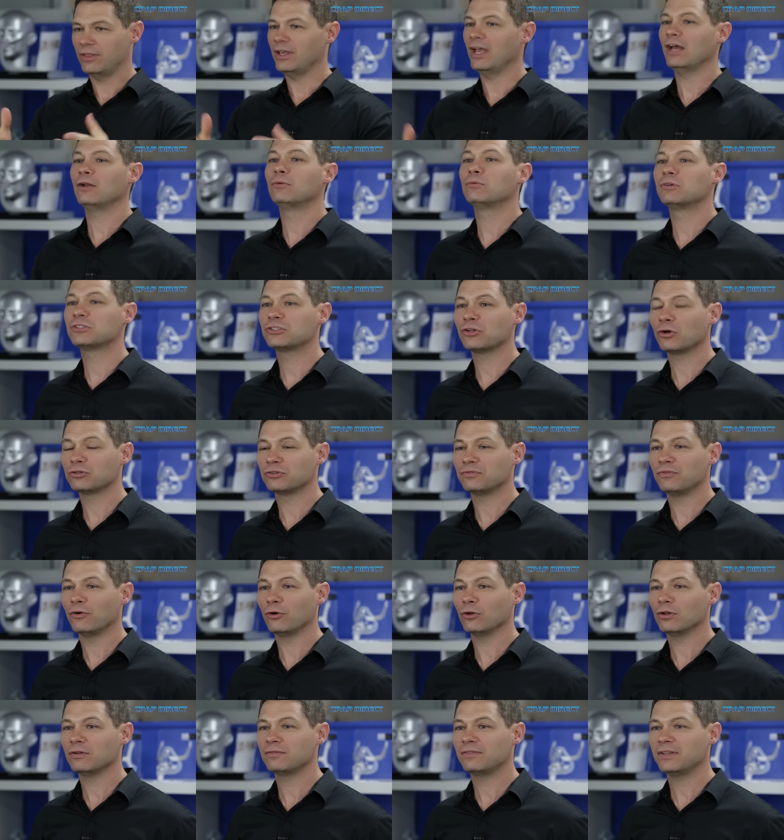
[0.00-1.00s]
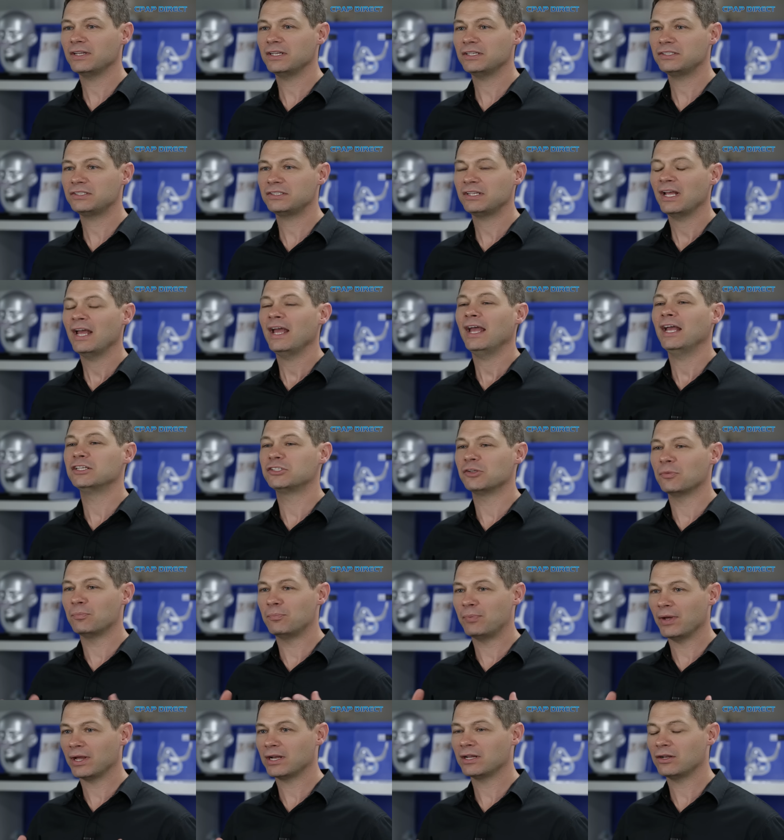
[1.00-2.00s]
The end result of all of this is a
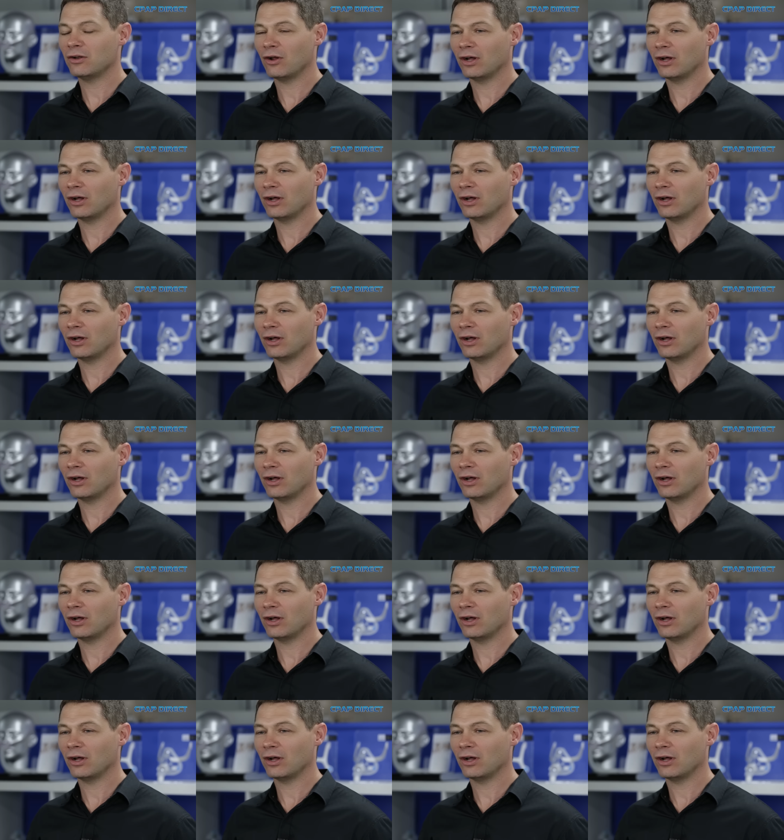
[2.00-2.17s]
better